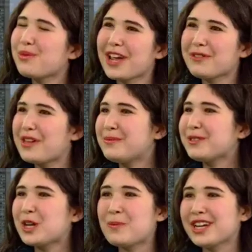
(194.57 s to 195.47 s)
working with him
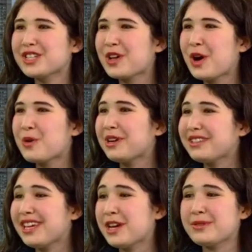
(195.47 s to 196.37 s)
so much, though.
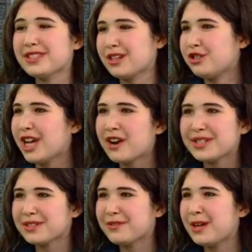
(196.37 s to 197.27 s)
Really, it was so
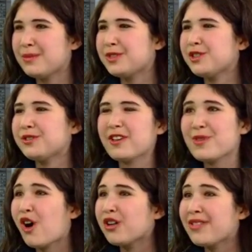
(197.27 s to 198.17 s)
generous of him to give
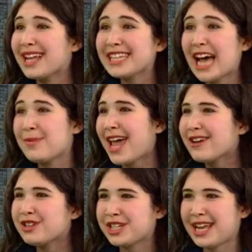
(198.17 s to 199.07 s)
me all of that time and
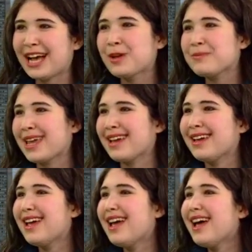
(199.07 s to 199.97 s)
energy to help me.
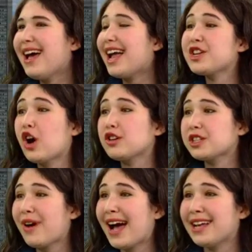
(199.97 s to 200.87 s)
And he
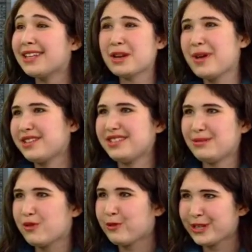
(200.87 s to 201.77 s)
also has an amazing
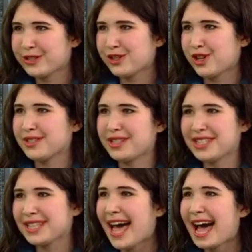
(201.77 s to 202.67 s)
team of researchers in
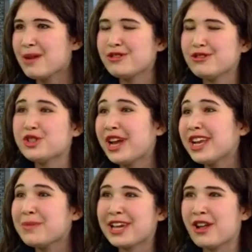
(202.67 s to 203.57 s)
his lab who
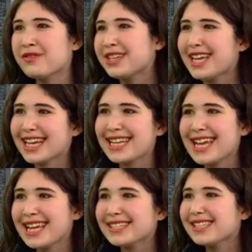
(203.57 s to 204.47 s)
trained me in all of the
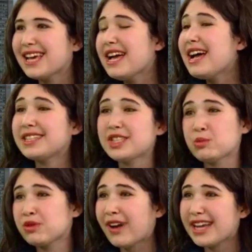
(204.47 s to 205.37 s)
techniques and
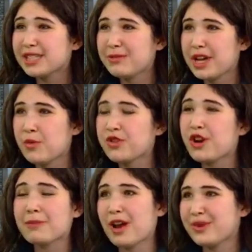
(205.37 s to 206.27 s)
supervised me
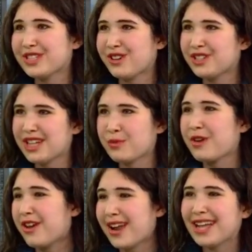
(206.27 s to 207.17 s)
during my research and were
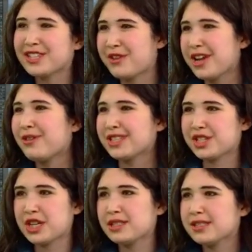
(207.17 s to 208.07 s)
there to answer any
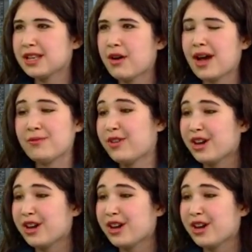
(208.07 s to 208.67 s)
questions. Wow. So I'm